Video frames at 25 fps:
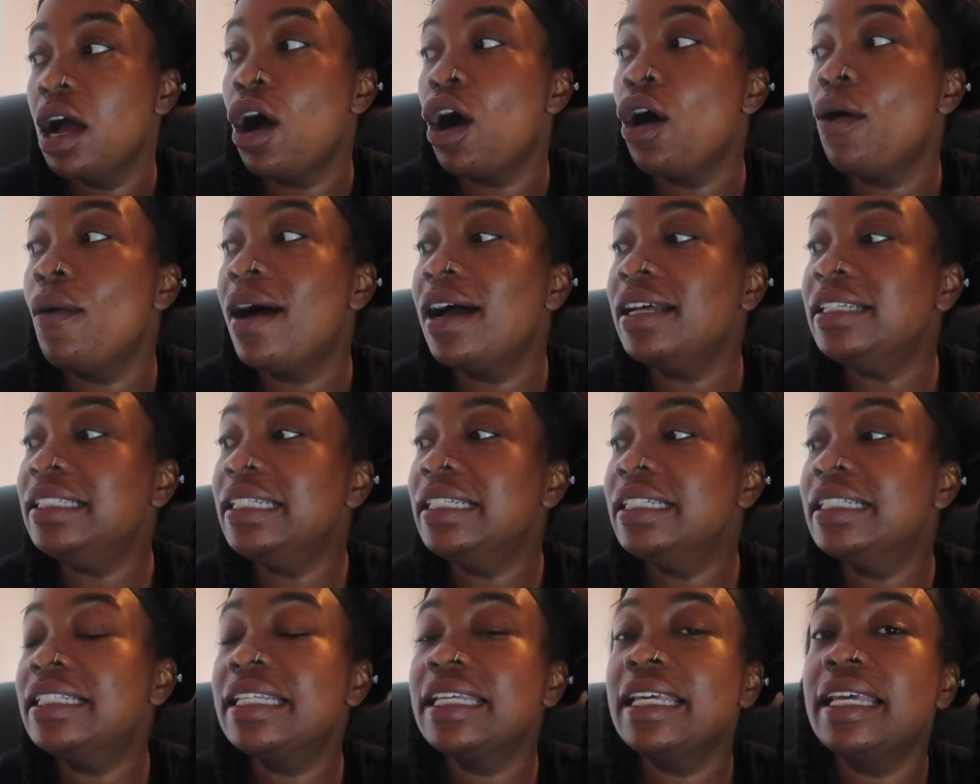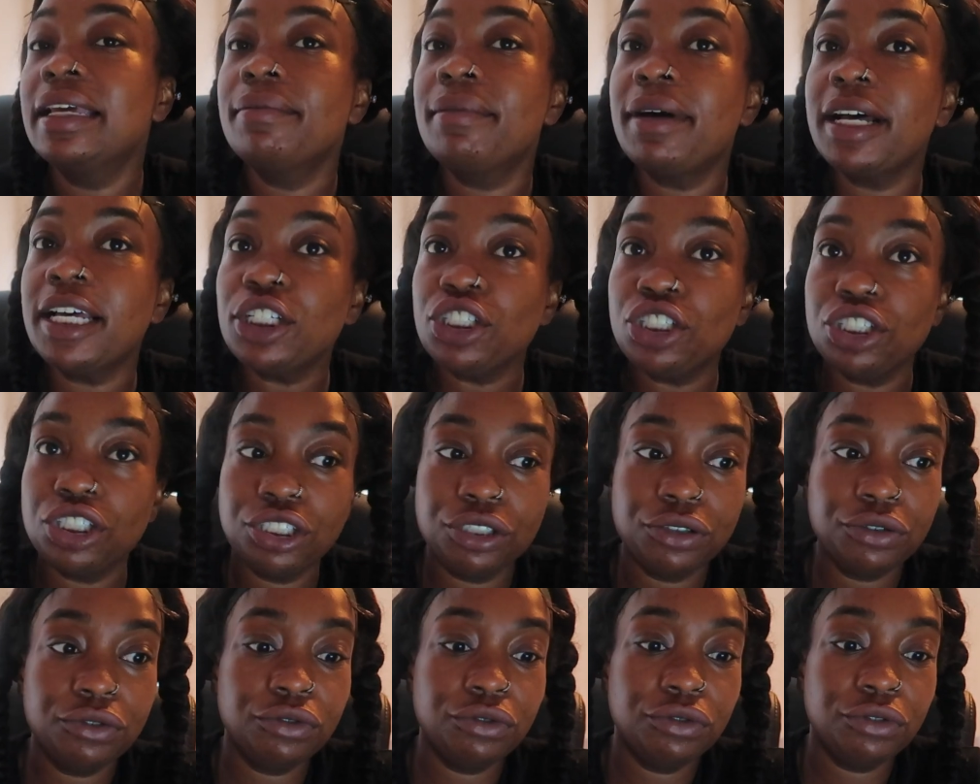Oh, I need to get my
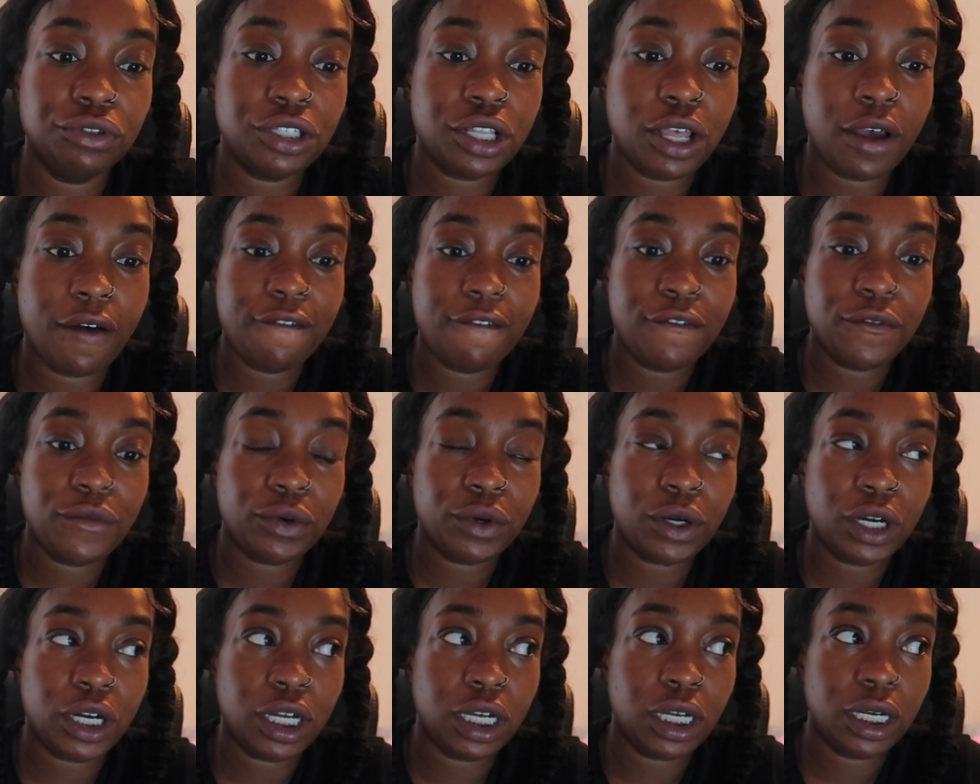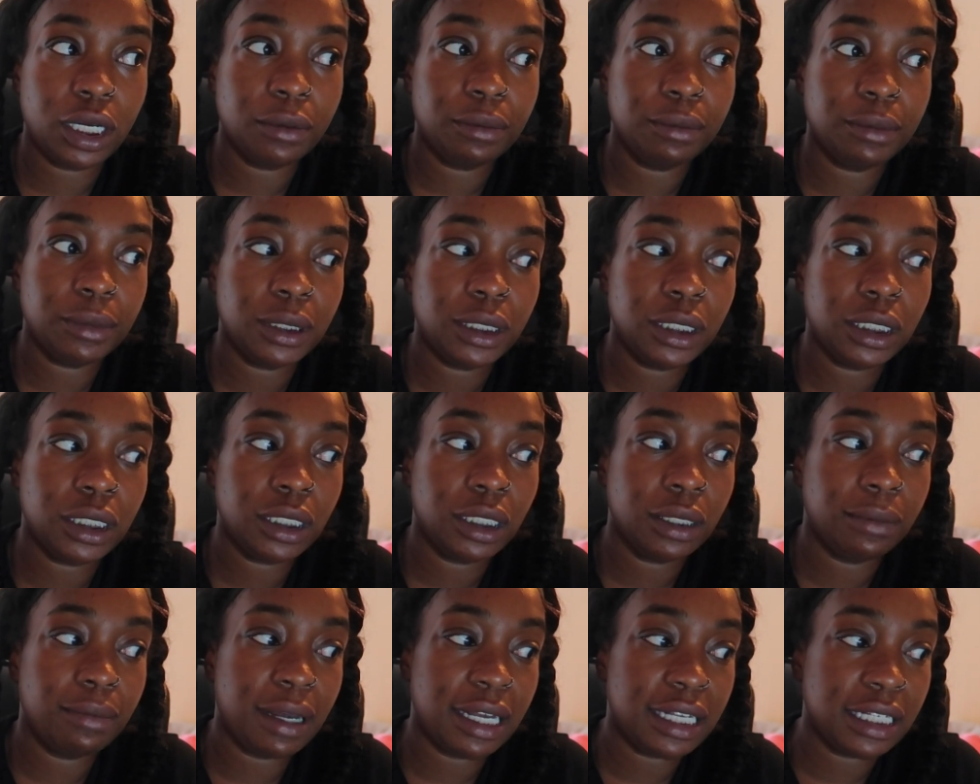shoes from
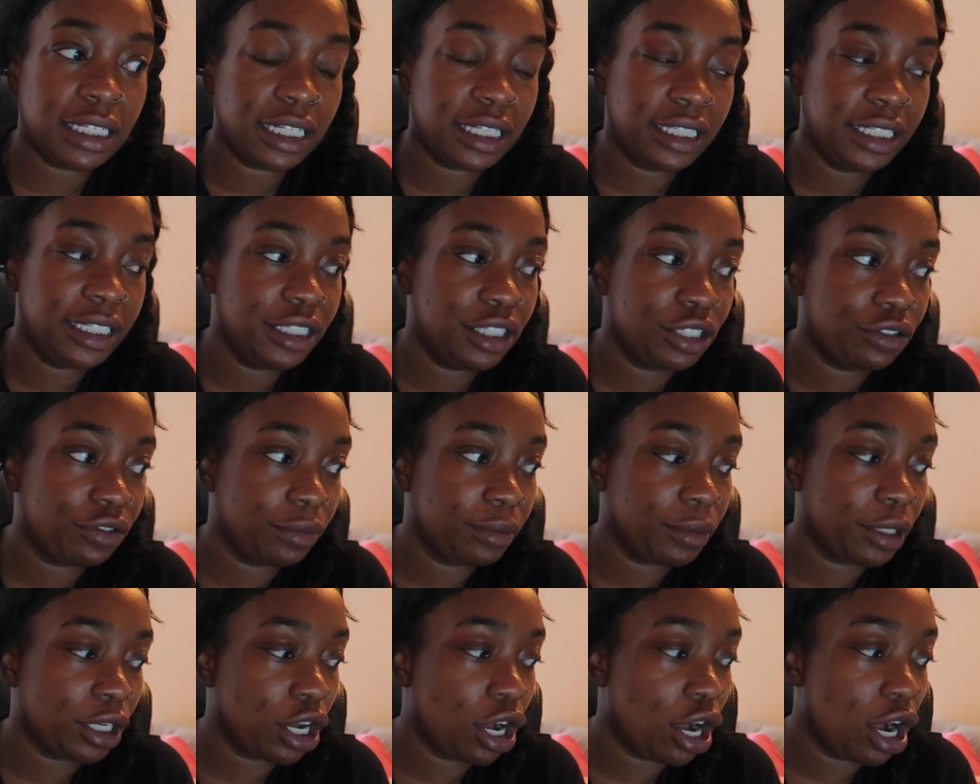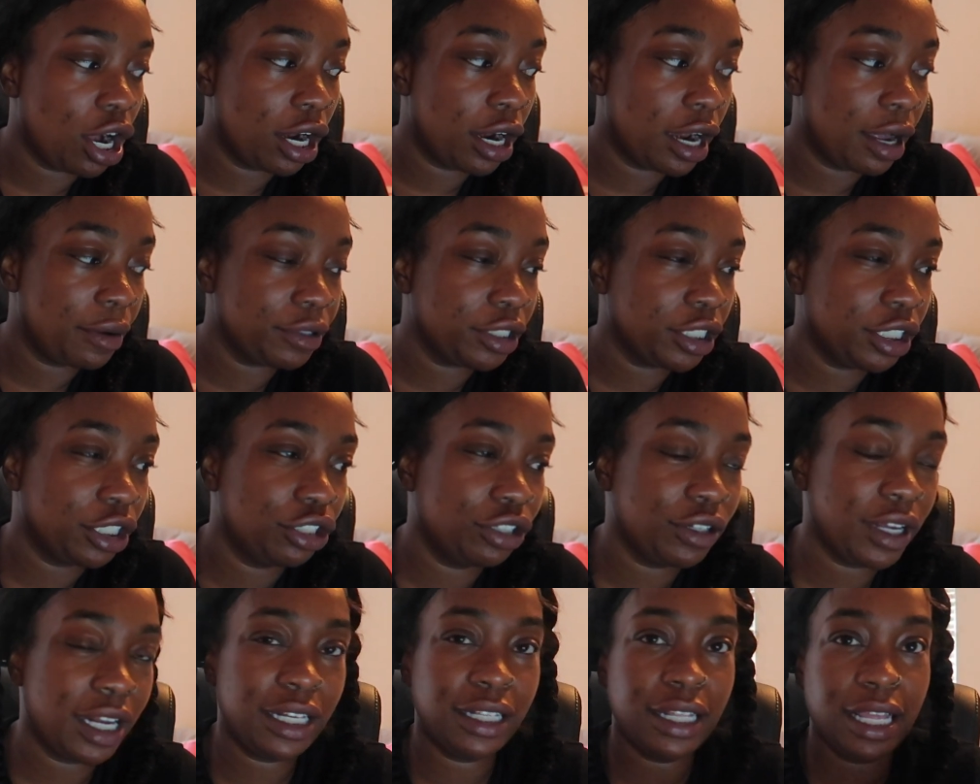my cleats from the car. I was gonna
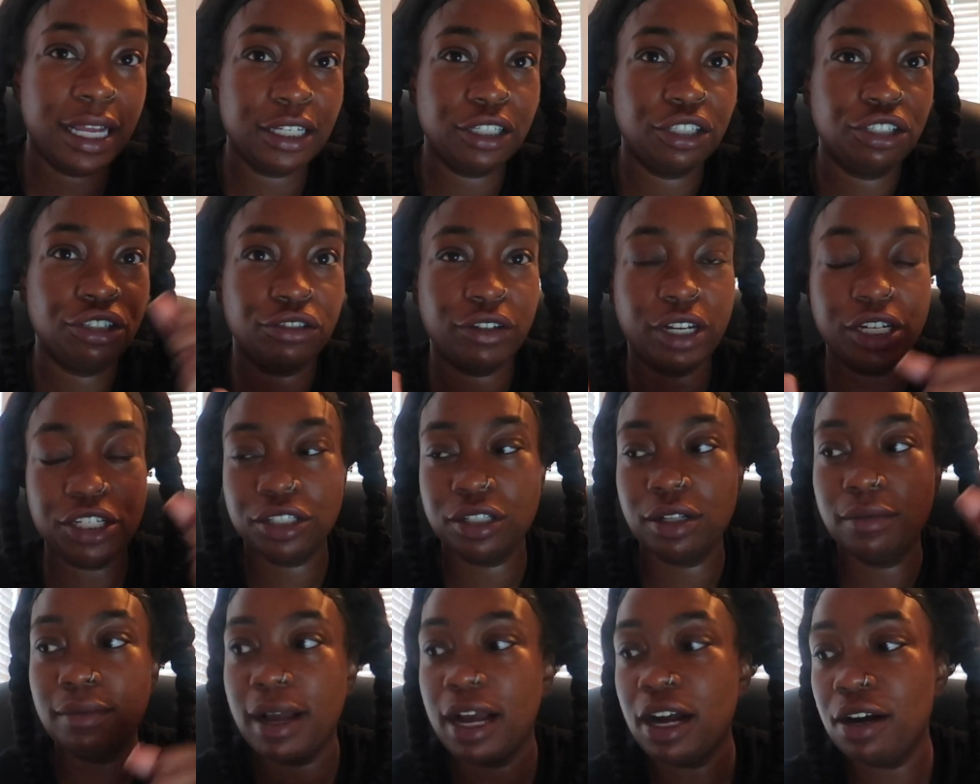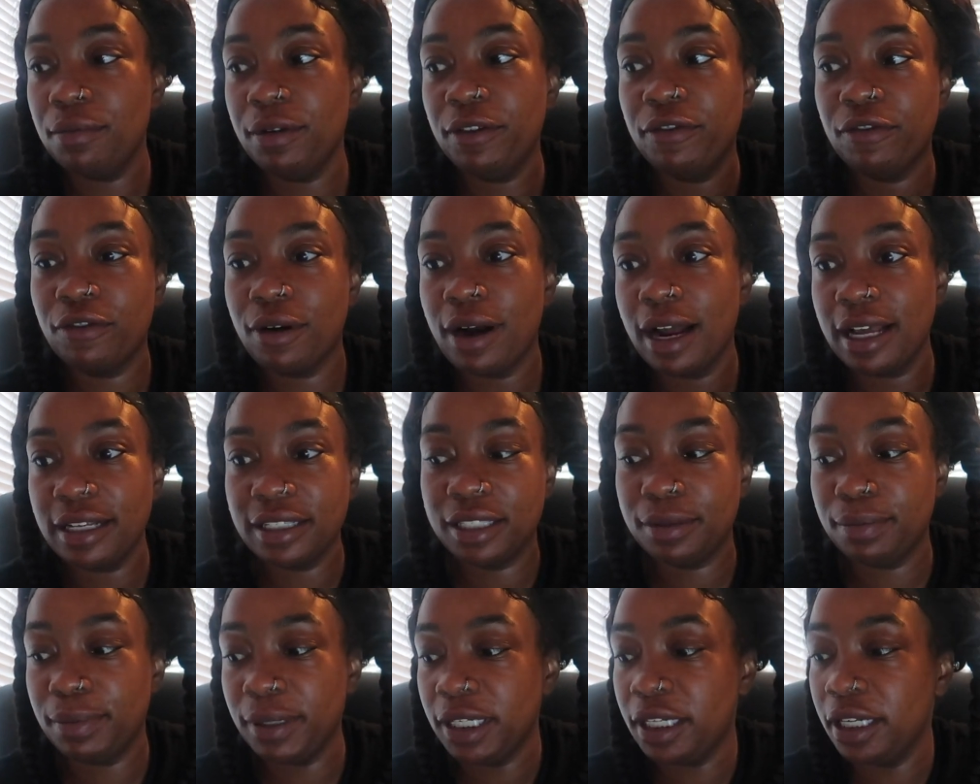try to like stretch them out before I
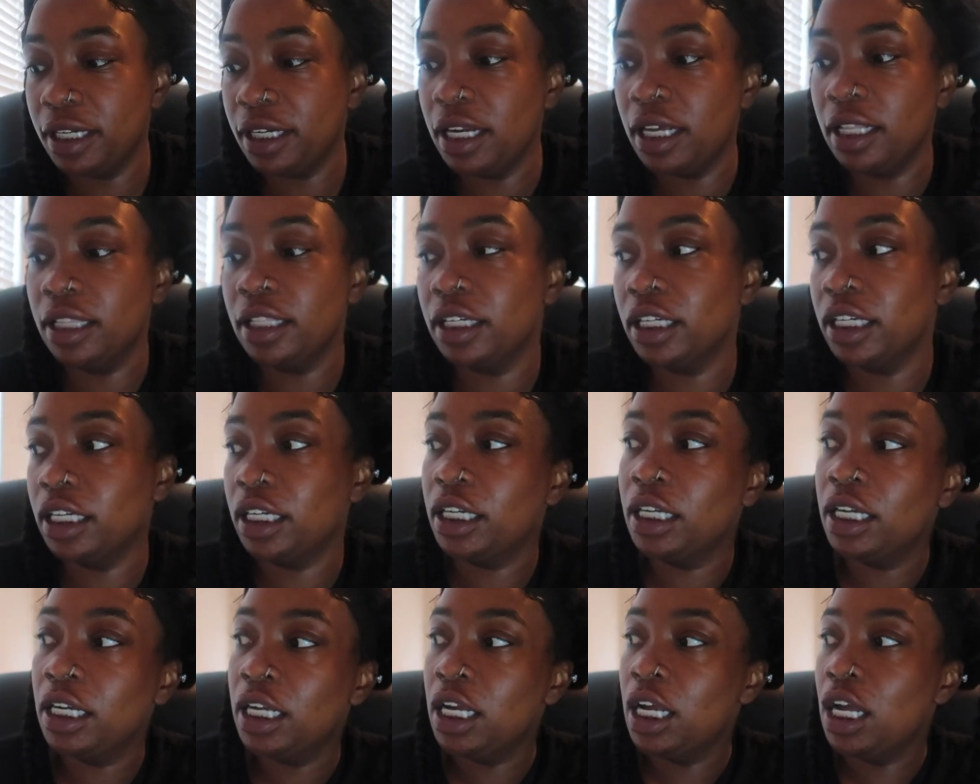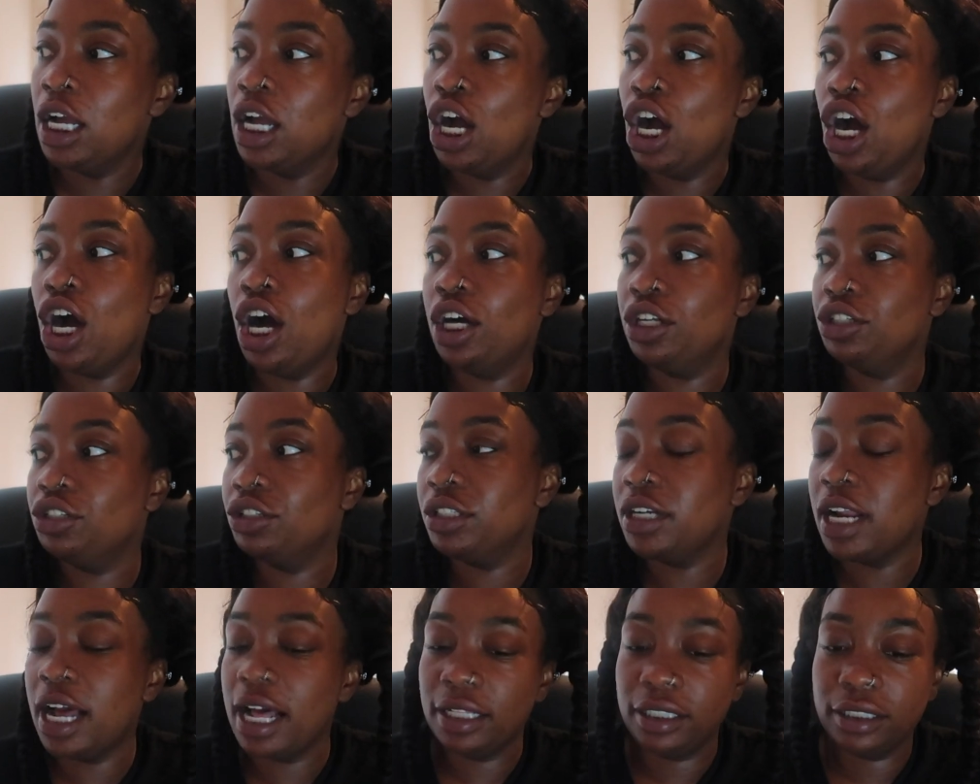spend another
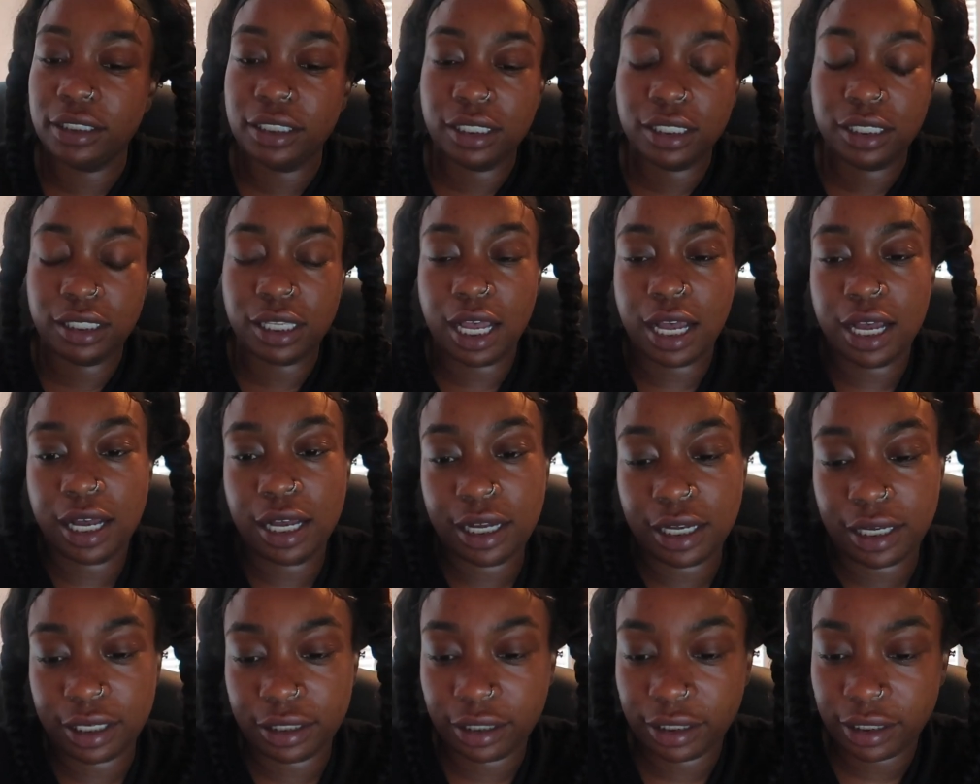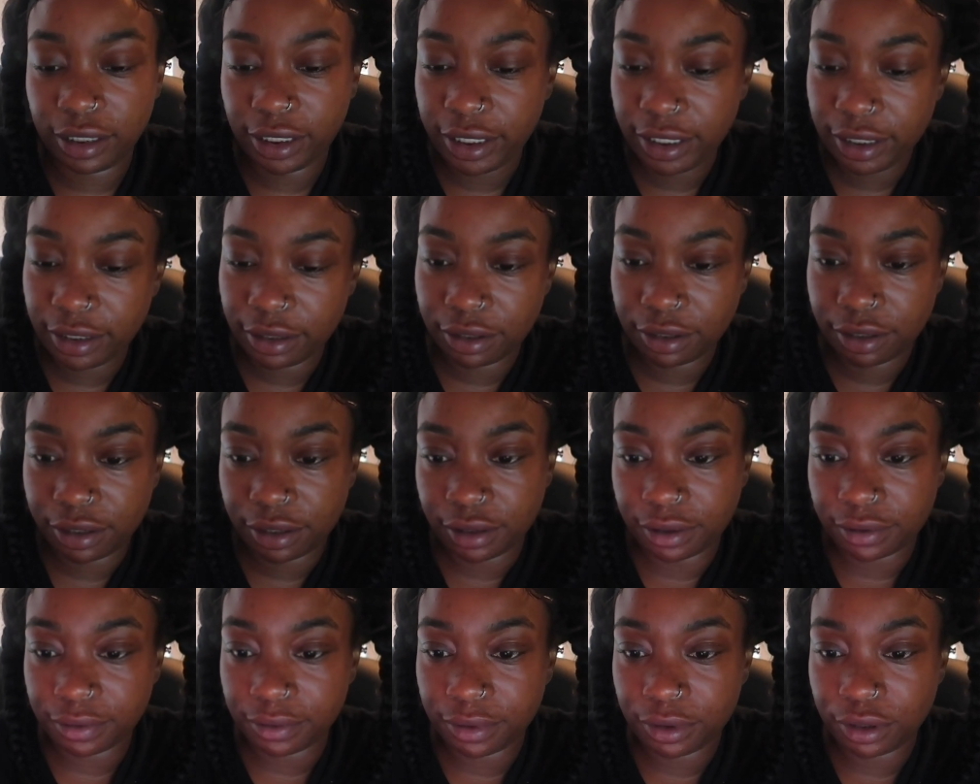hundred dollars on cleats.